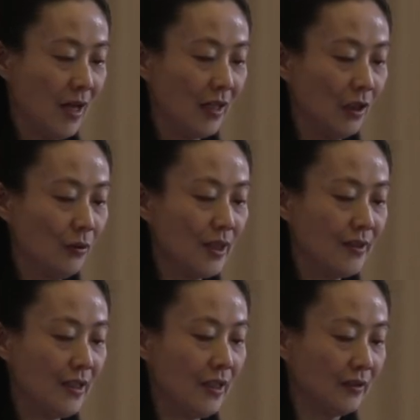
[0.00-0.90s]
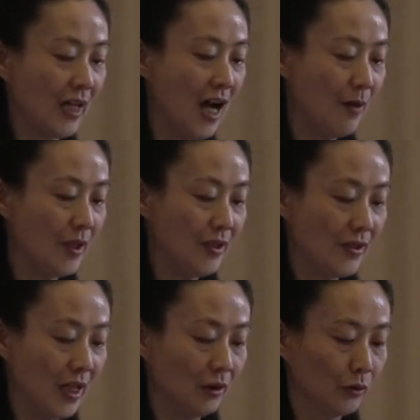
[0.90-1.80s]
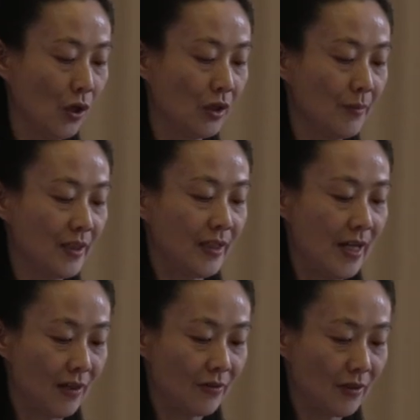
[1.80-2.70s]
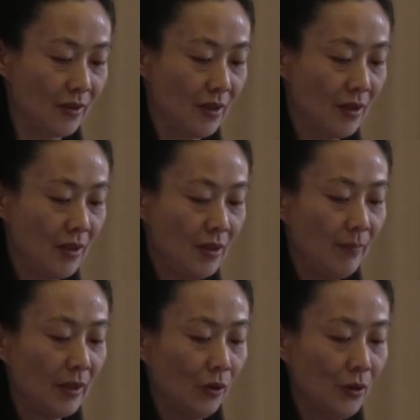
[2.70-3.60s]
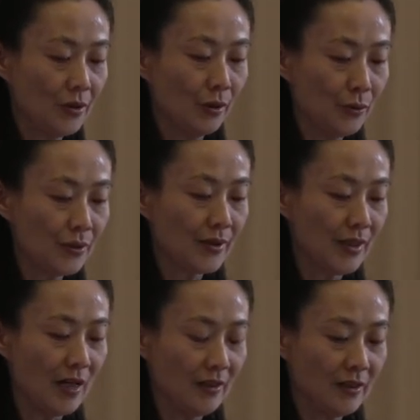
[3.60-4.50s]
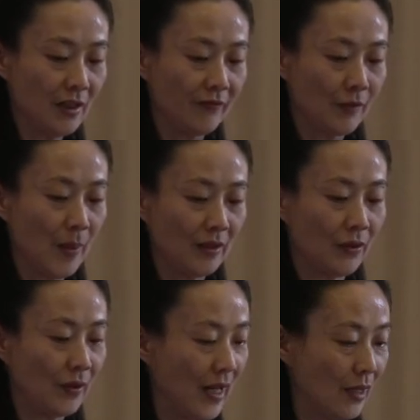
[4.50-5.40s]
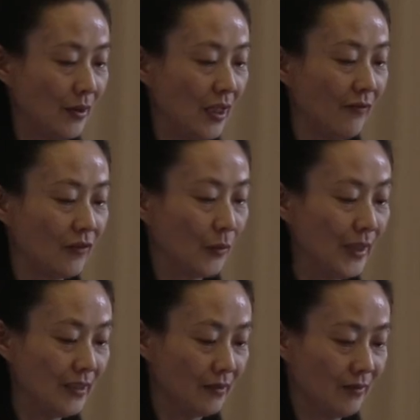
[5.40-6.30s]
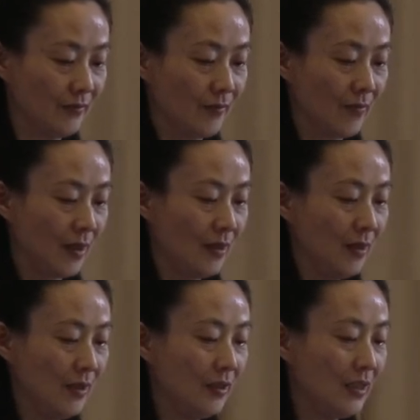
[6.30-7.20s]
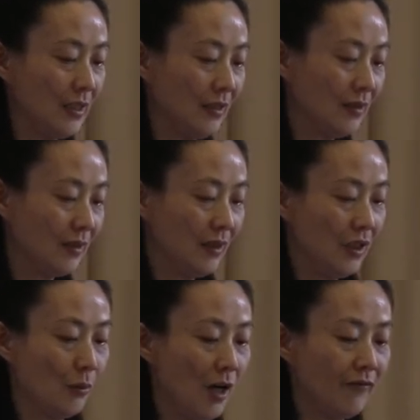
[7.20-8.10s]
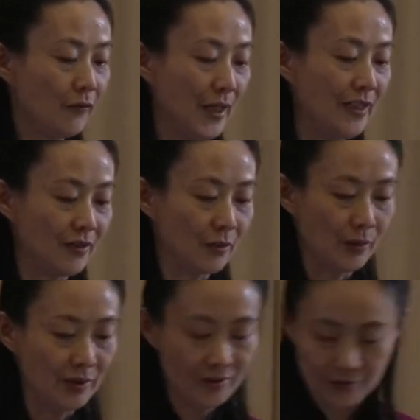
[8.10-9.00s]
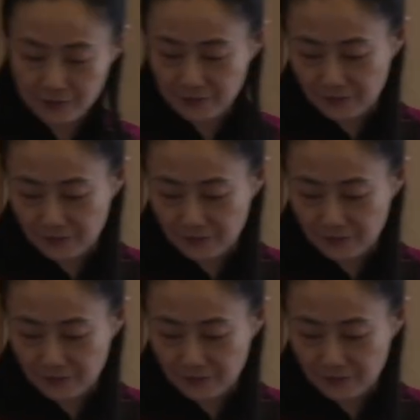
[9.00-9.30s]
and only see a timeless and autonomous text, but also lose sight of the particularity of the reader. Indeed, in Ralph Rader's words,